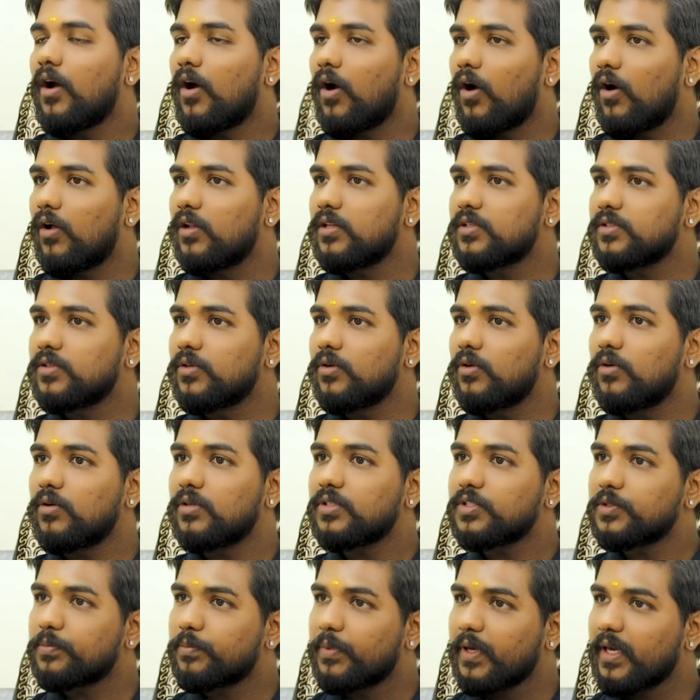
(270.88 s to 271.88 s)

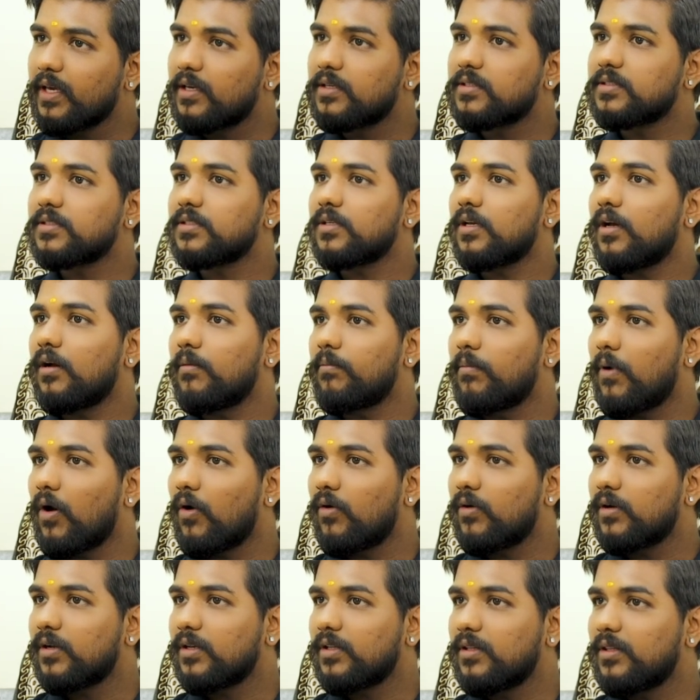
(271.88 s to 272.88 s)
also speaks
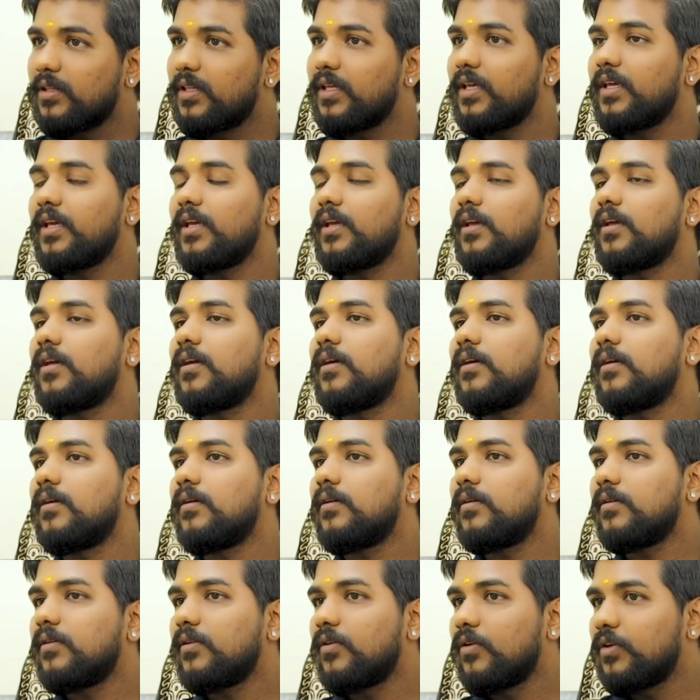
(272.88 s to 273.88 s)
about the,
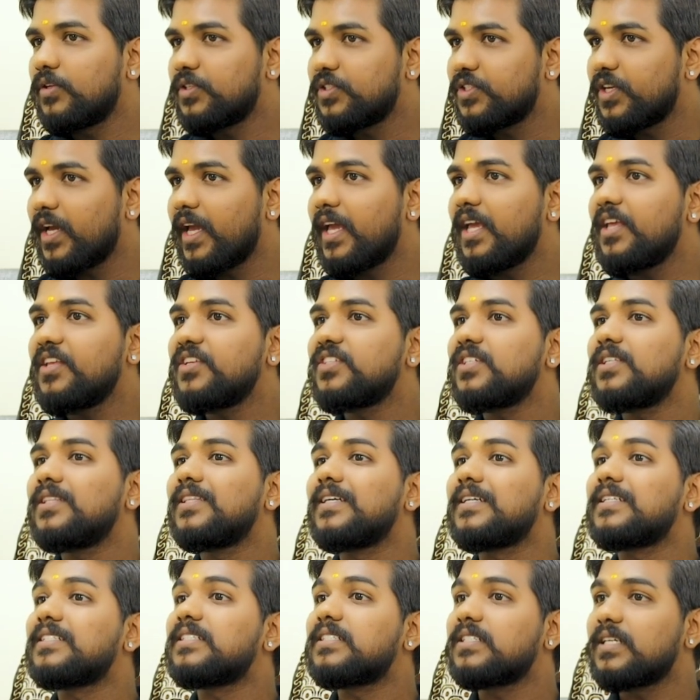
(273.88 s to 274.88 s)
you know, change in
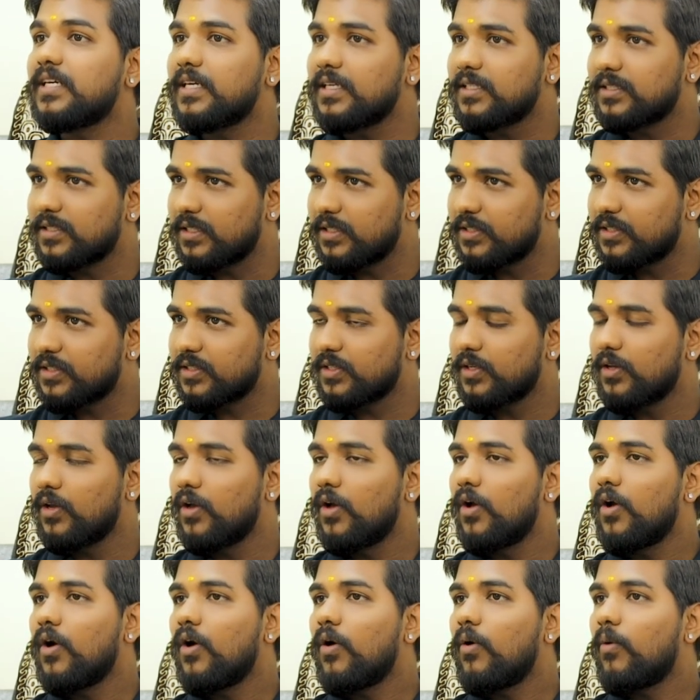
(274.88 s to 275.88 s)
the seasons,
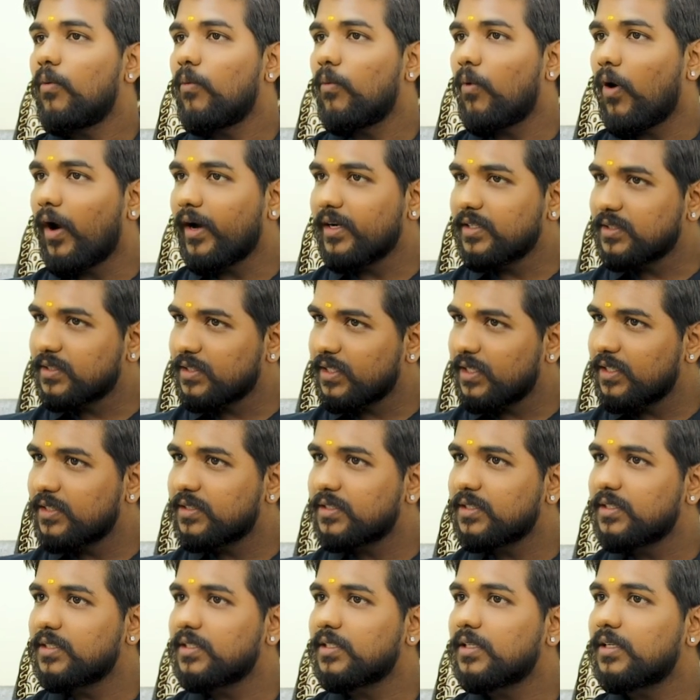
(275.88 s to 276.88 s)
what
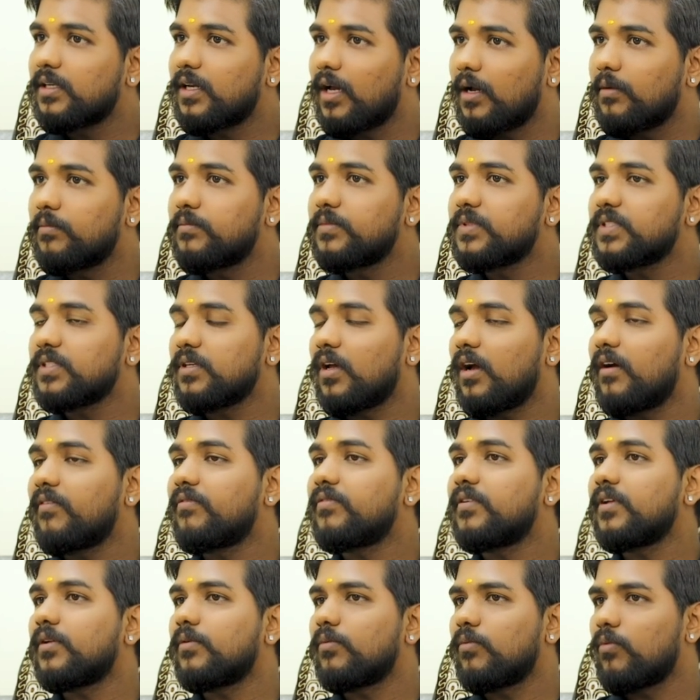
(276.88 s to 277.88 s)
season comes
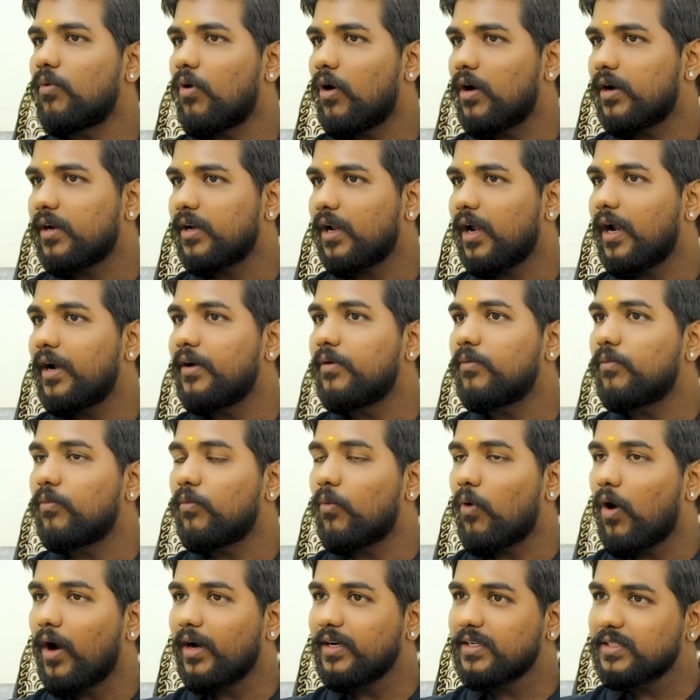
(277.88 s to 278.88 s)
after what, and
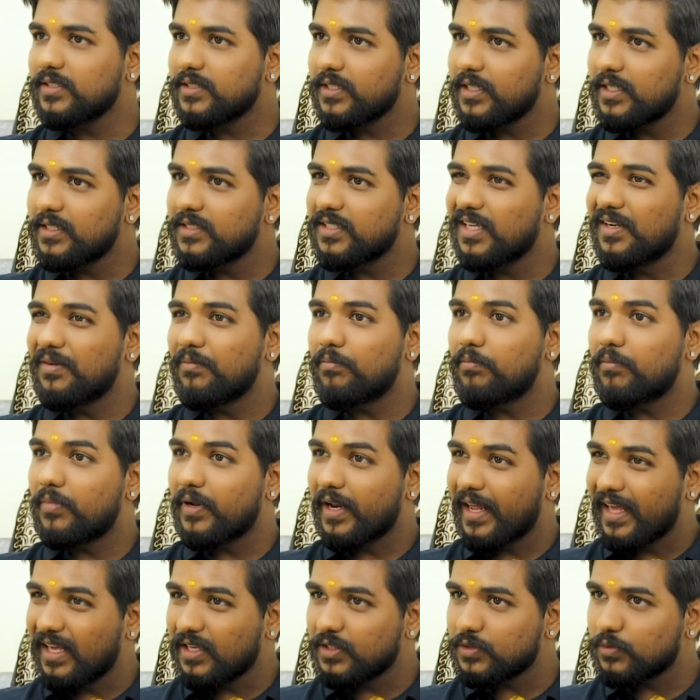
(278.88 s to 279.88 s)
what season
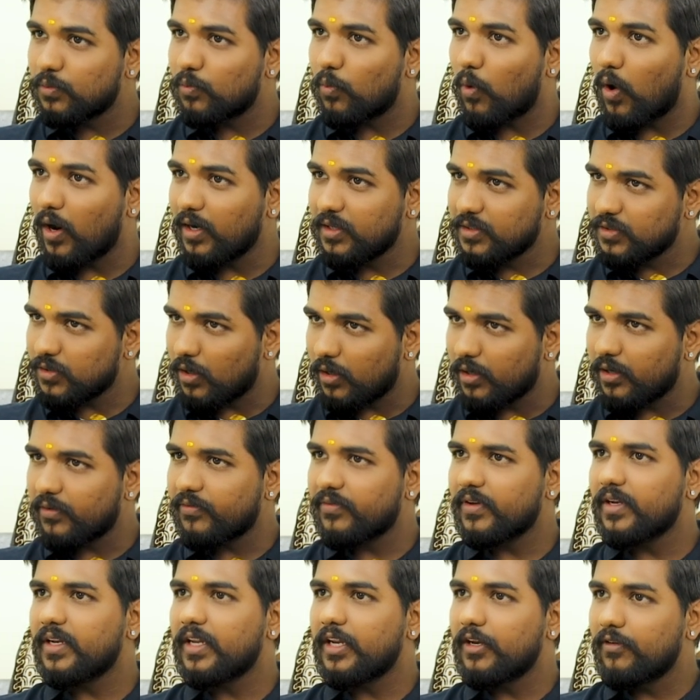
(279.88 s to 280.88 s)
brings what sort
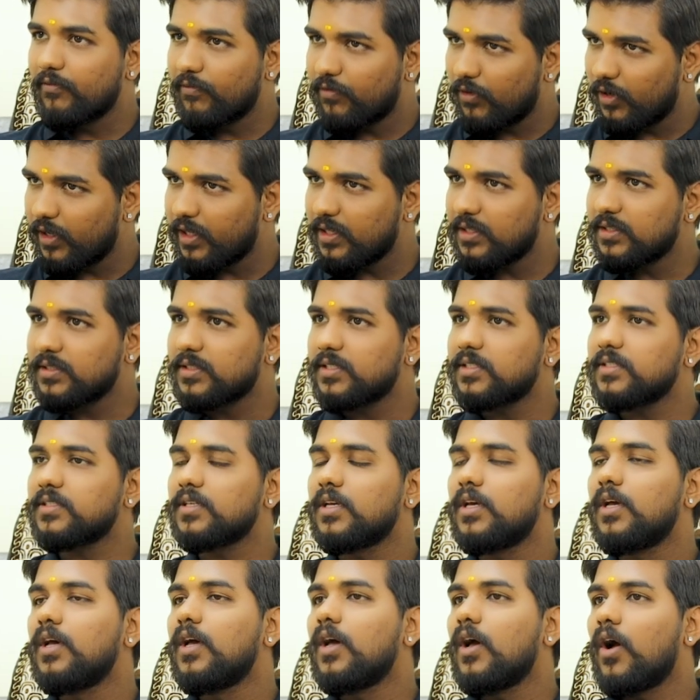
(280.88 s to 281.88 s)
of an
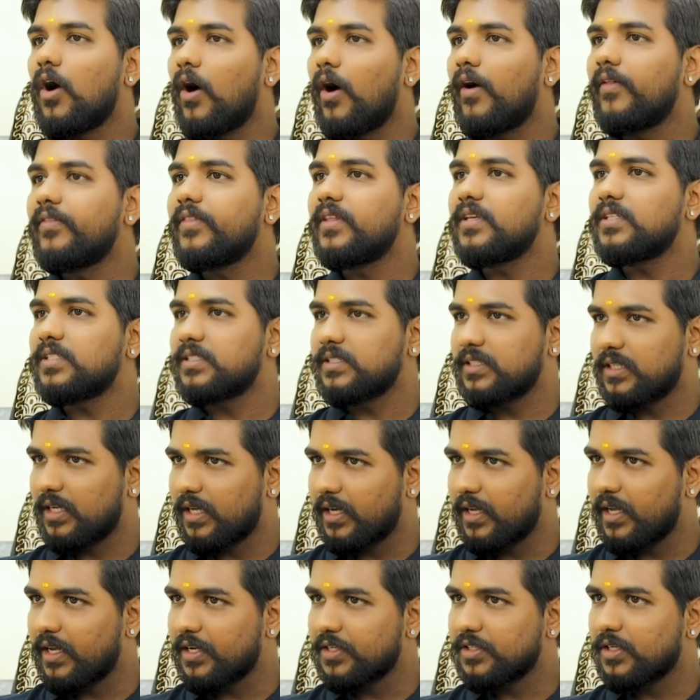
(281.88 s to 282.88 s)
influences on this
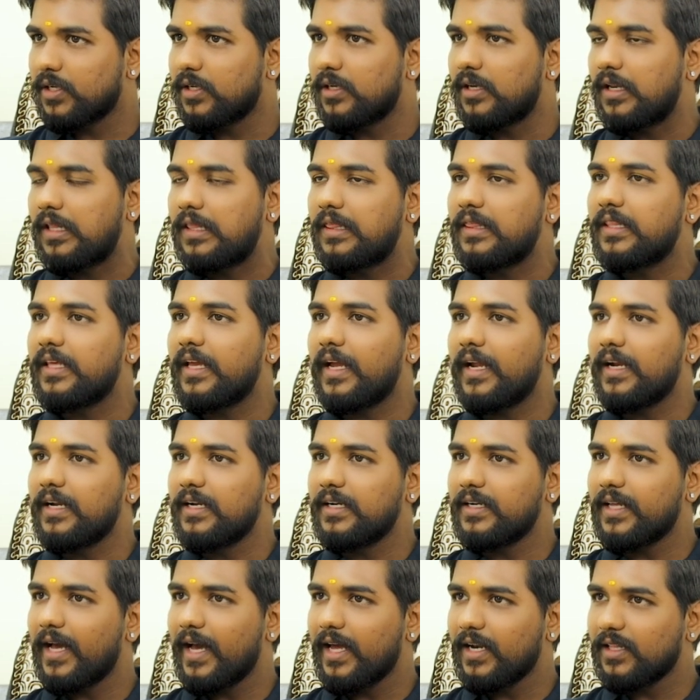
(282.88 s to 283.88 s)
creation. The
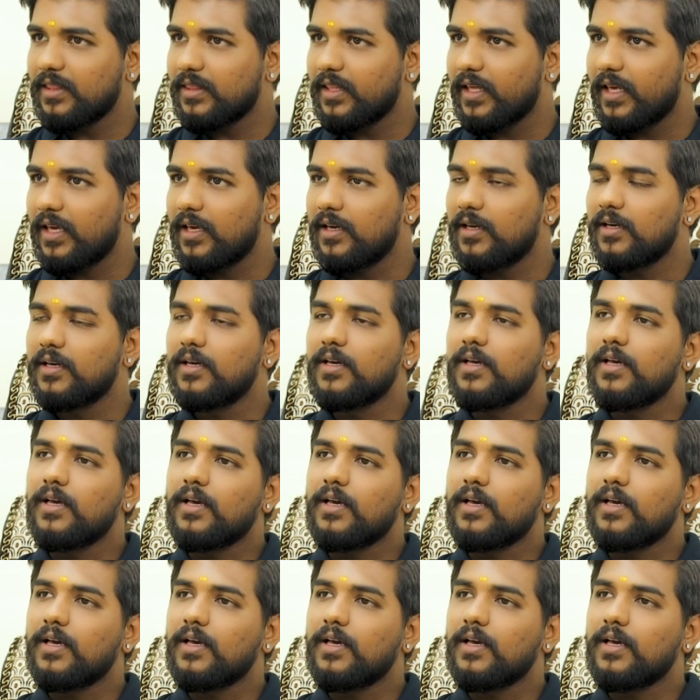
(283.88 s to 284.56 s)
entire thing